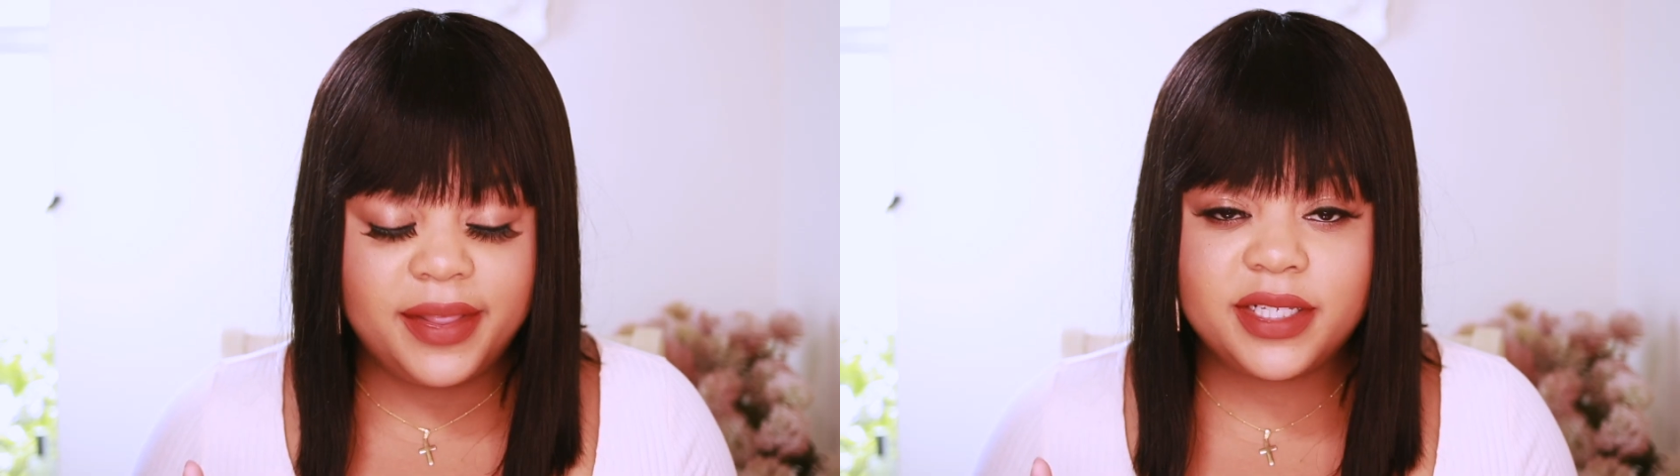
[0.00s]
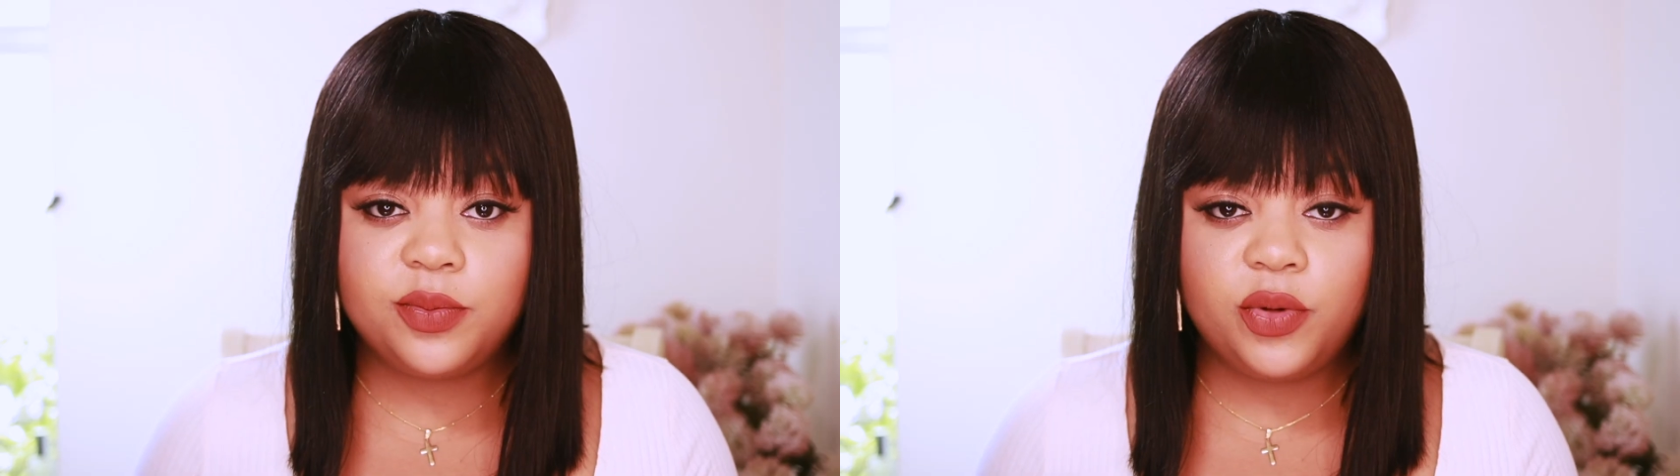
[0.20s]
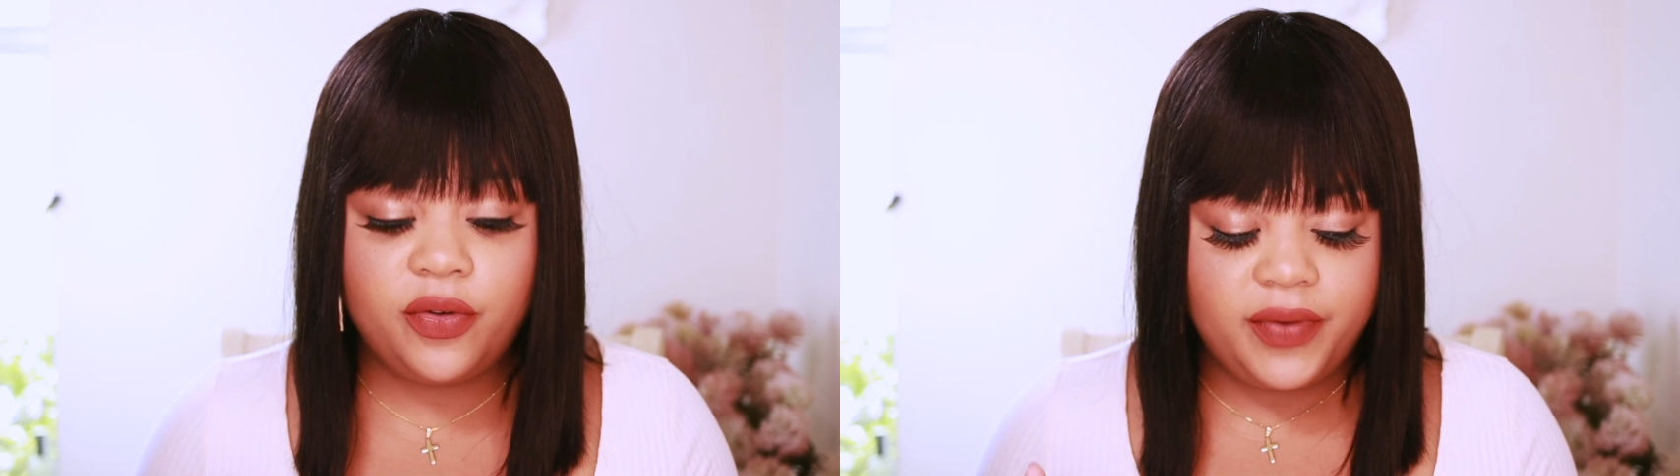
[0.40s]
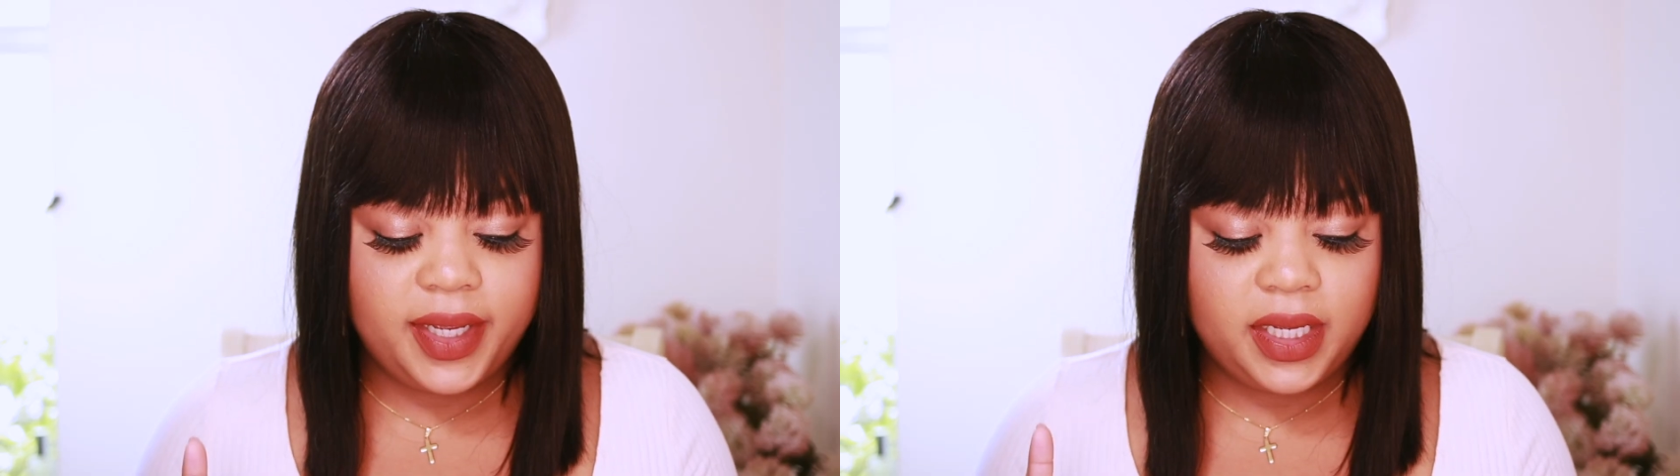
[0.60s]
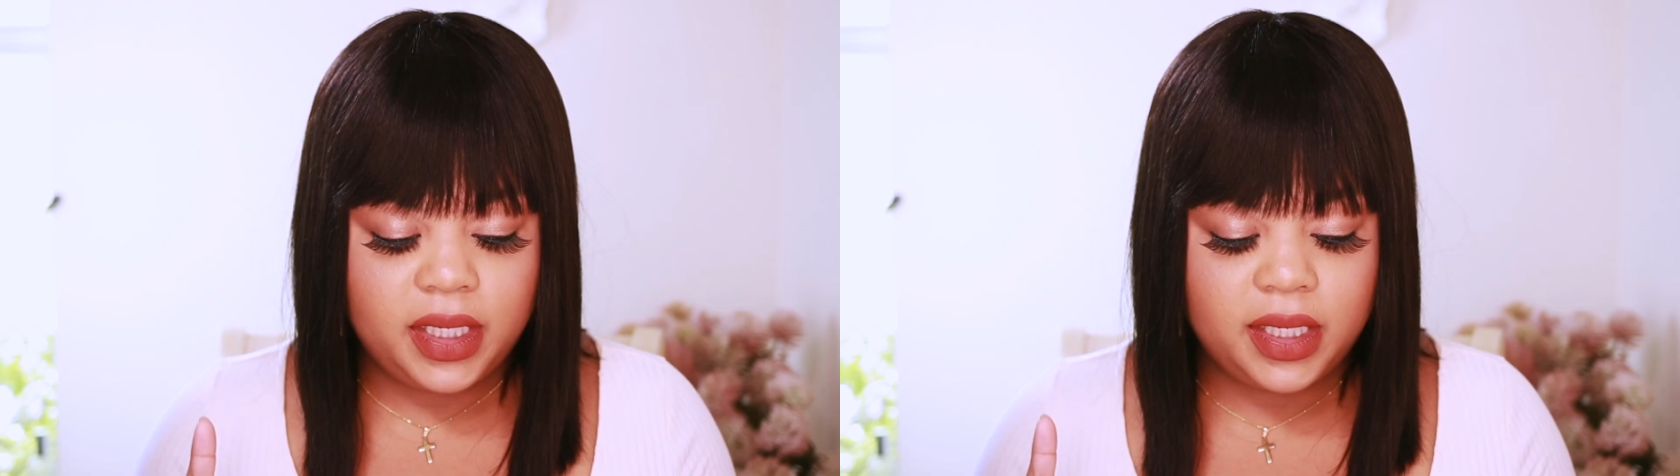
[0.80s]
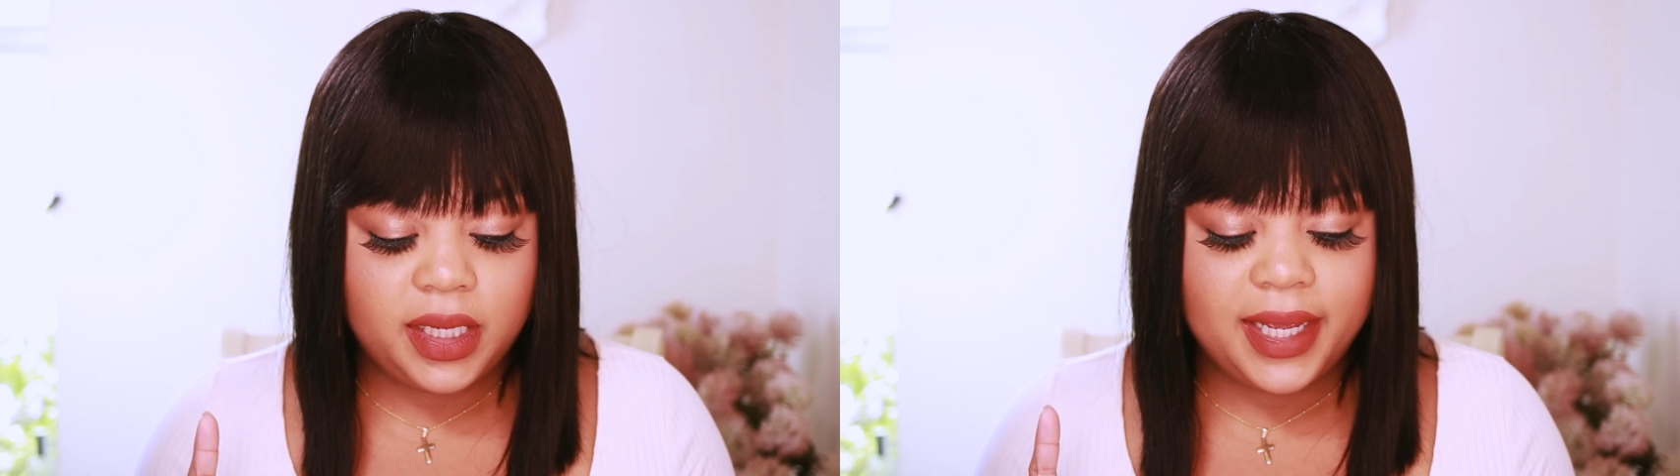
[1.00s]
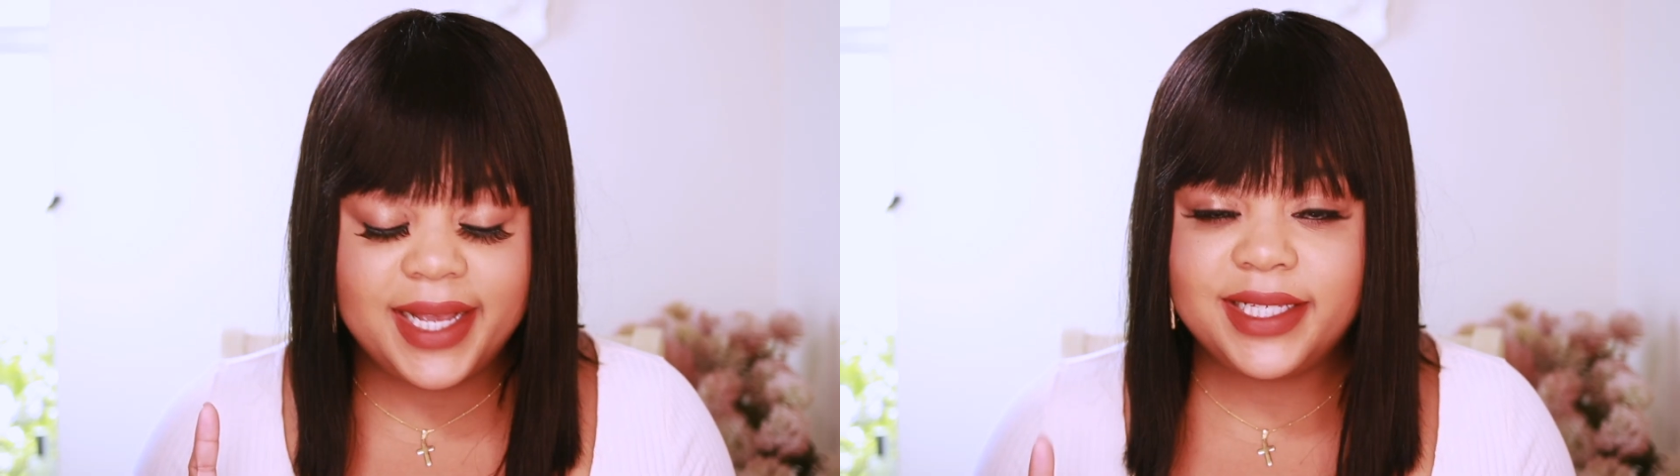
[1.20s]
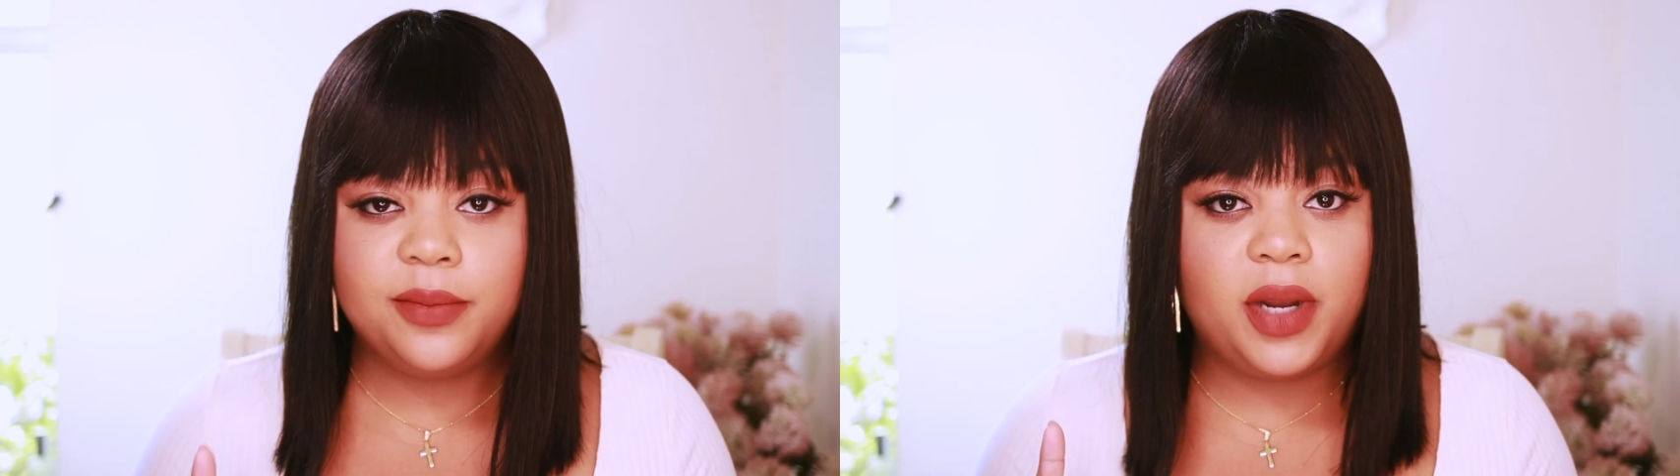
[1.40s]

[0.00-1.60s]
This movie isn't